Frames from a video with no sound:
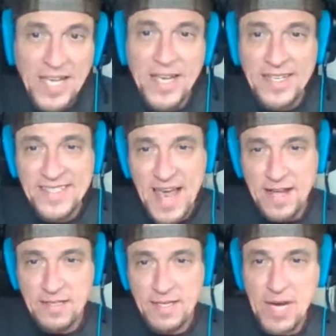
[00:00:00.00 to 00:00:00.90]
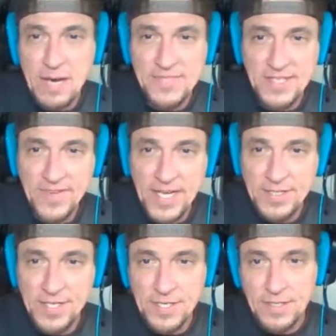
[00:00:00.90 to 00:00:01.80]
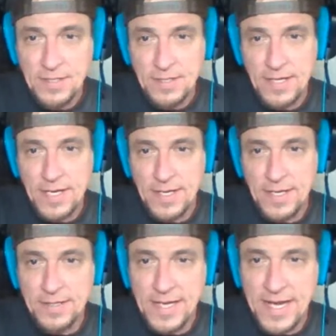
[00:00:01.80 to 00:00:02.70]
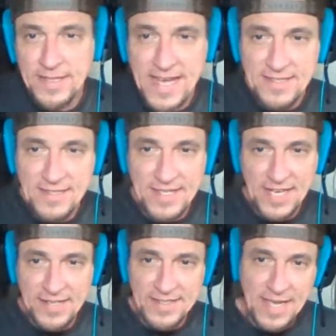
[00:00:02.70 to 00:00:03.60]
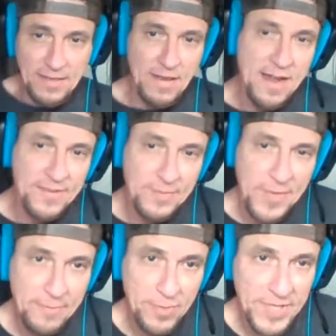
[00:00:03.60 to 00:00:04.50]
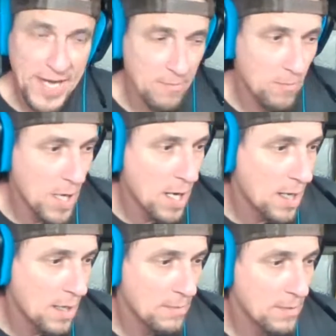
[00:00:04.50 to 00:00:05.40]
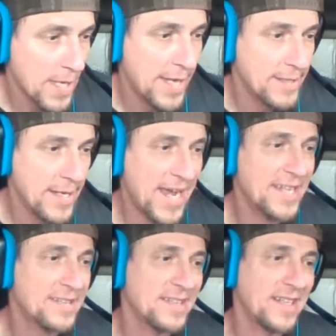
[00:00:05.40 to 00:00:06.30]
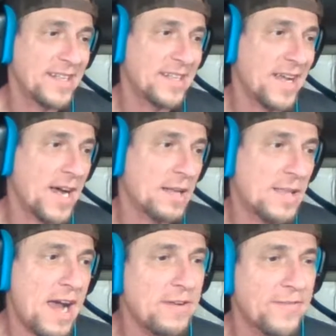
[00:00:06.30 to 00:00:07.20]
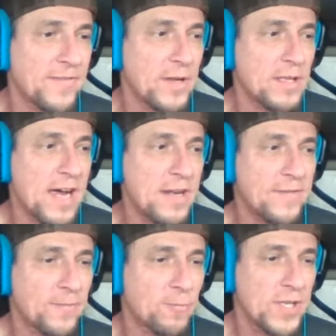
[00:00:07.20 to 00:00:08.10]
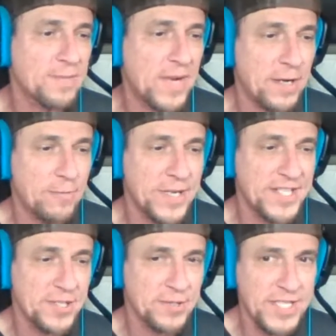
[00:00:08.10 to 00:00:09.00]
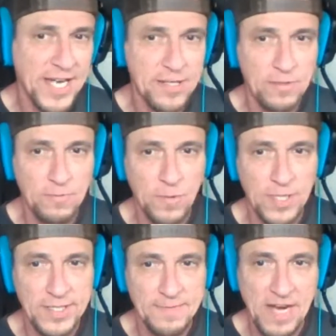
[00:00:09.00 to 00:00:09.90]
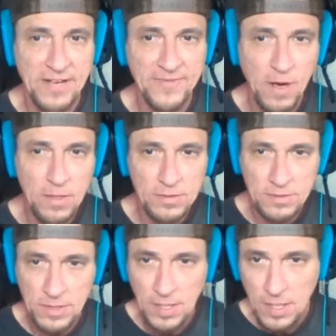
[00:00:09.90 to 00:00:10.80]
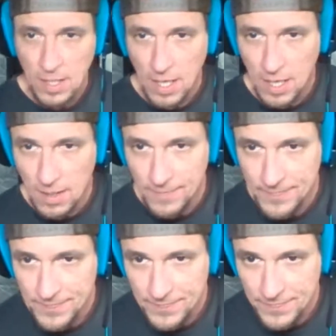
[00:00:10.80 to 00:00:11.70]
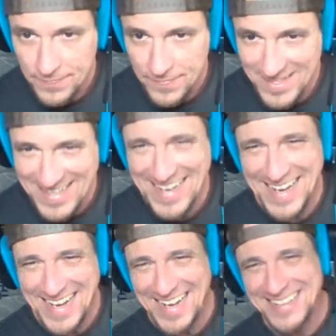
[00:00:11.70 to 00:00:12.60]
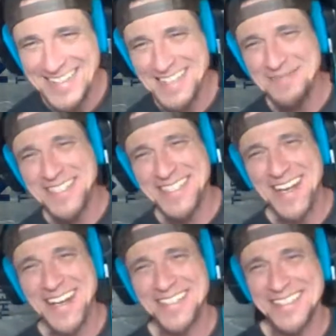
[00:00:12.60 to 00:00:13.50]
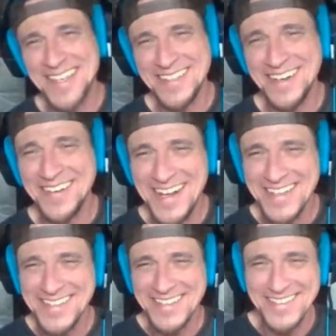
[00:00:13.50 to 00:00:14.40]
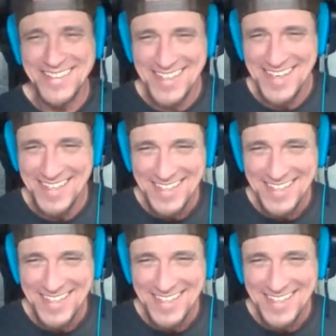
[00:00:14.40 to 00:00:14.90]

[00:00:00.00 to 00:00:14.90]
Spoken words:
exactly, Bob's Adventure, and that's the thing is that a lot of the people that and a lot of with my original channel was my fault. Um, Desmond Stonders, hello, how you doing today?